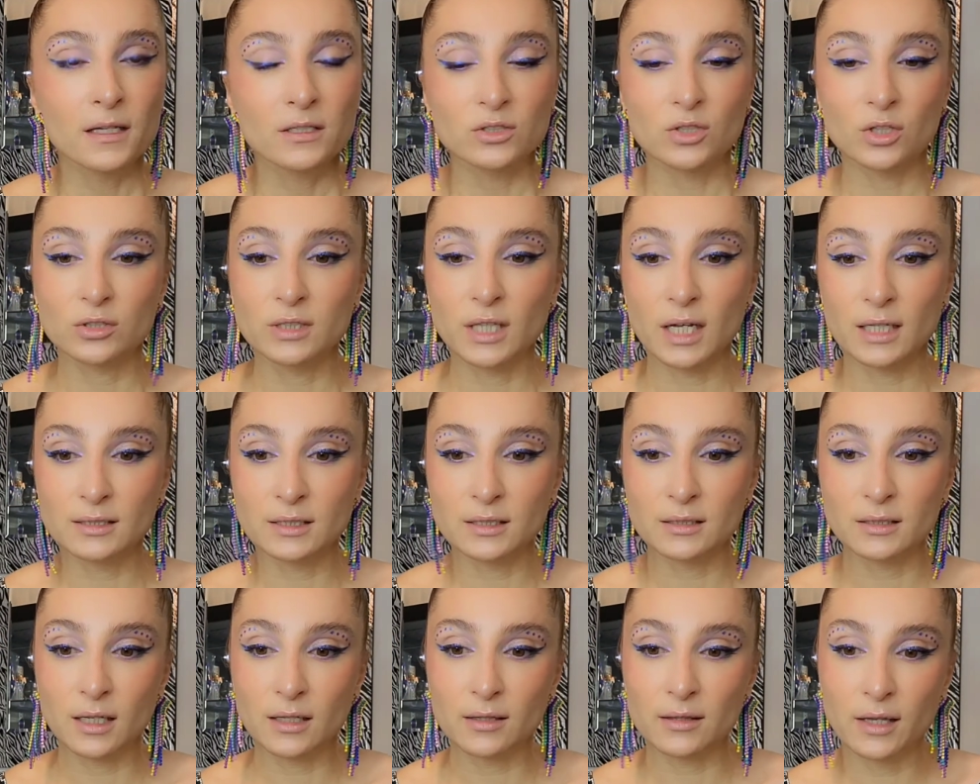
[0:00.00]
So
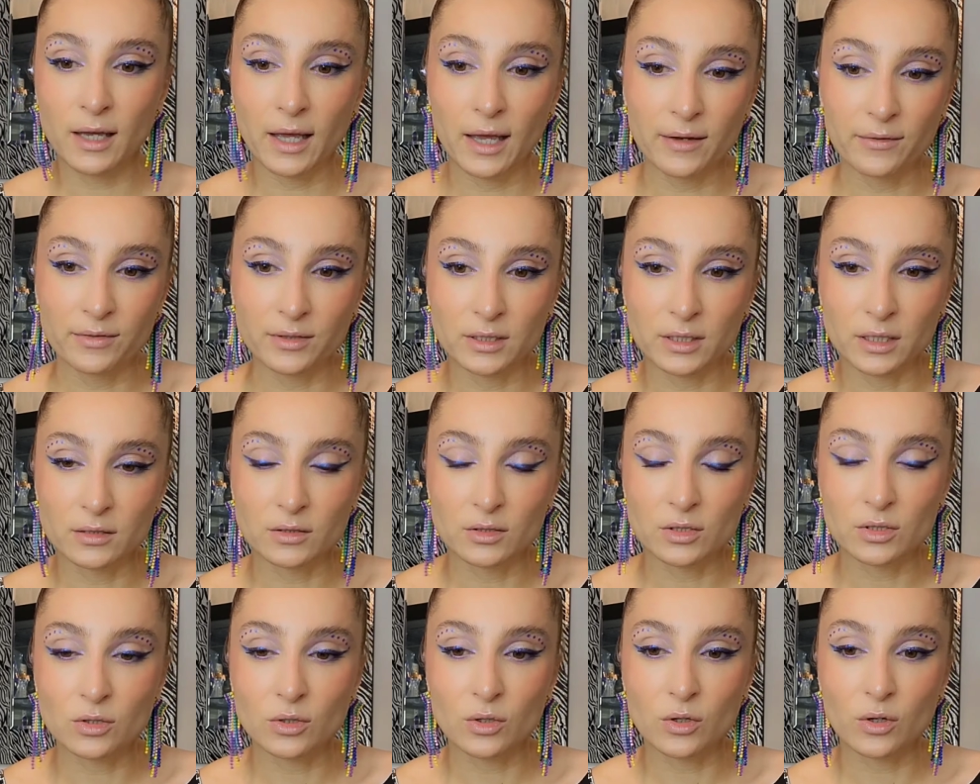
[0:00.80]
that's another
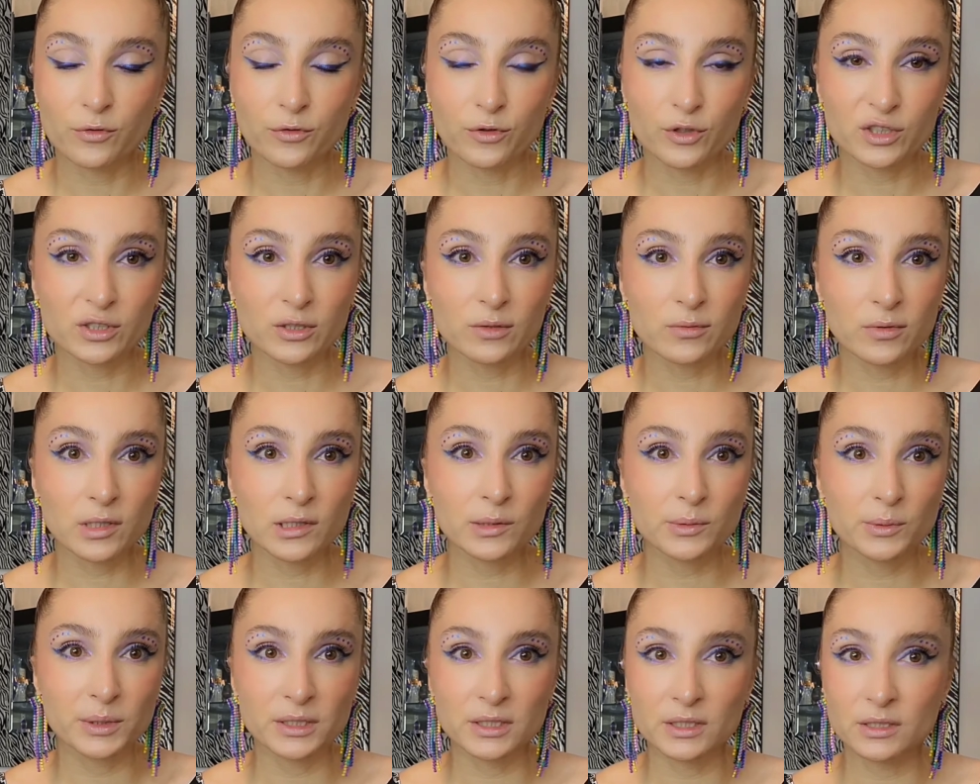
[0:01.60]
evidence. So first of
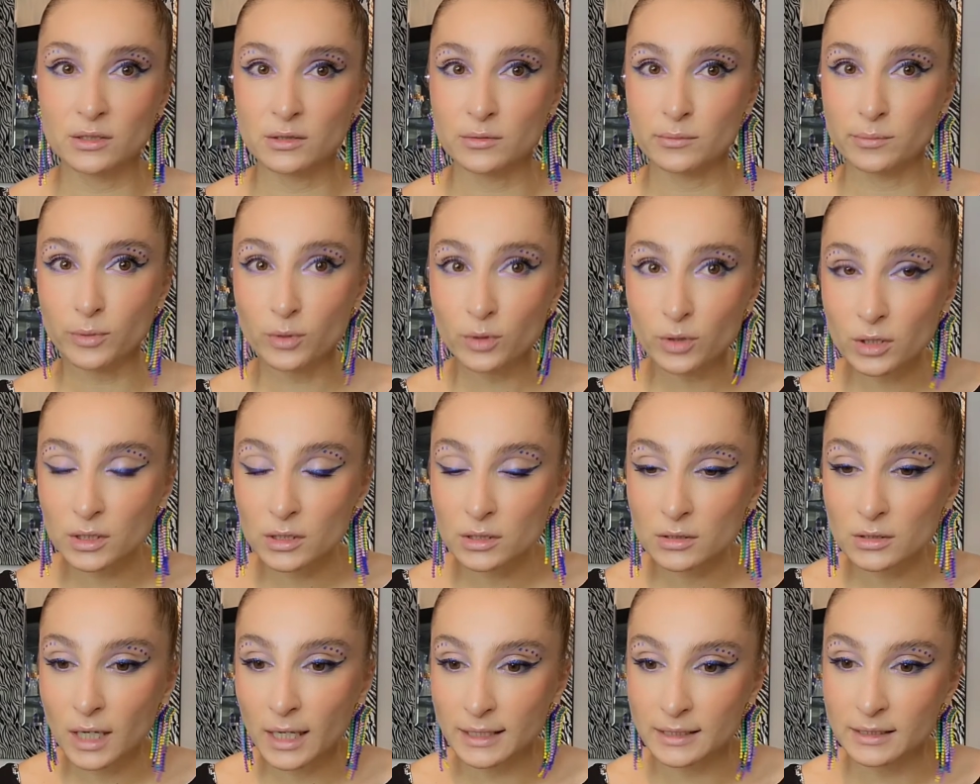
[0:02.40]
all, we didn't
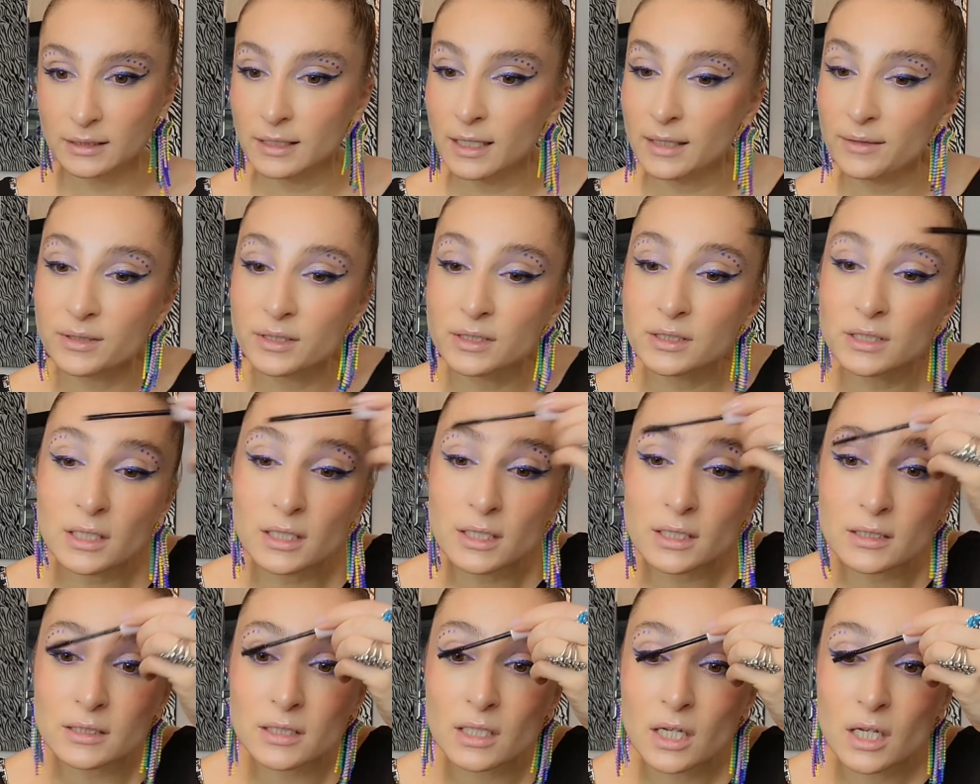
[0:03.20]
book. I didn't have a
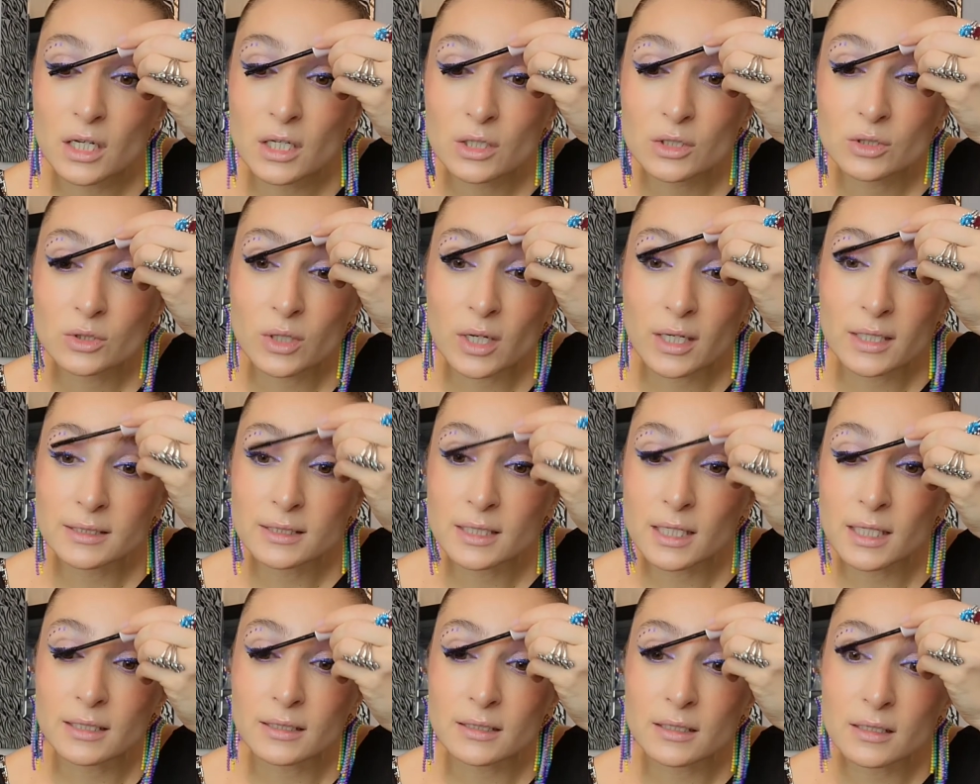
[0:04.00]
ticket. So I
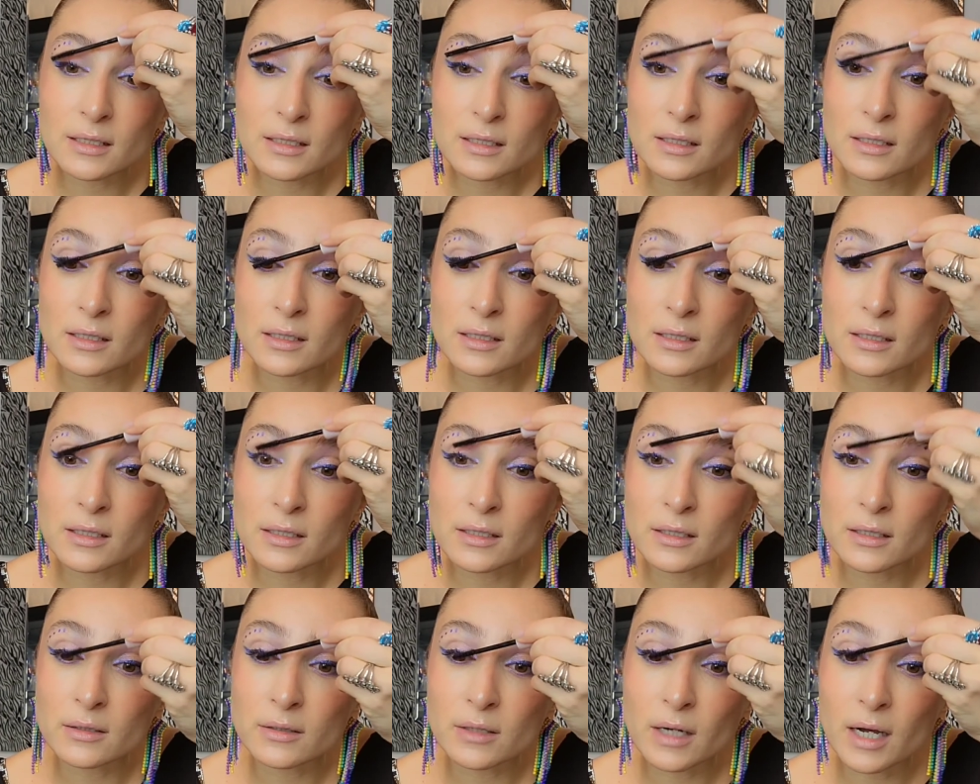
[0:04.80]
said,
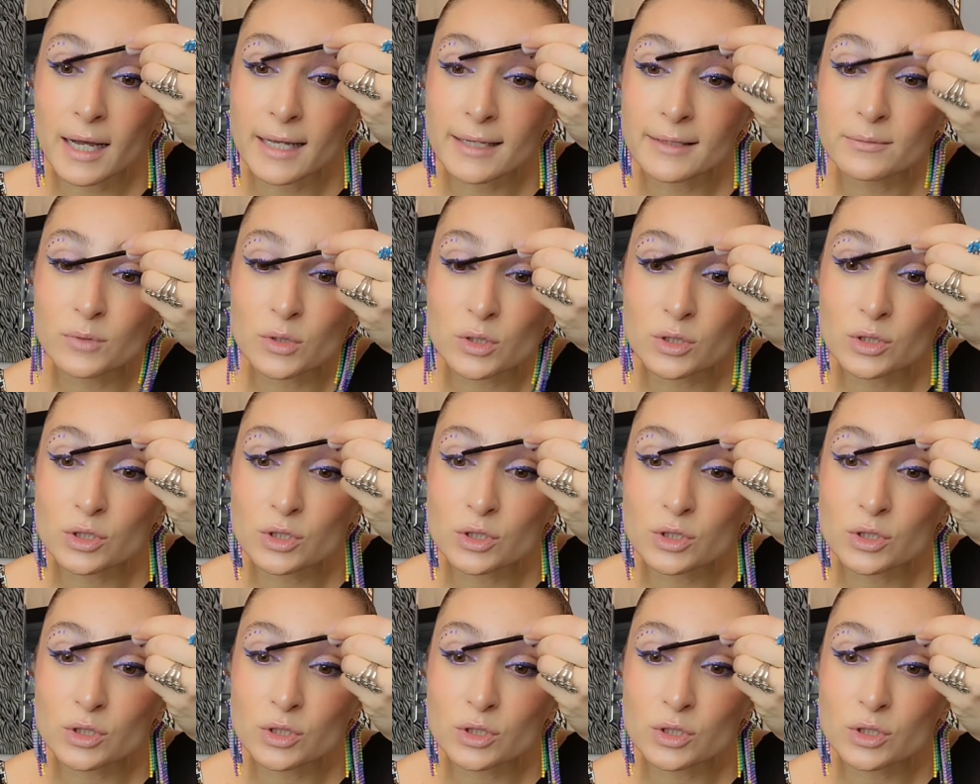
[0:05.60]
I'm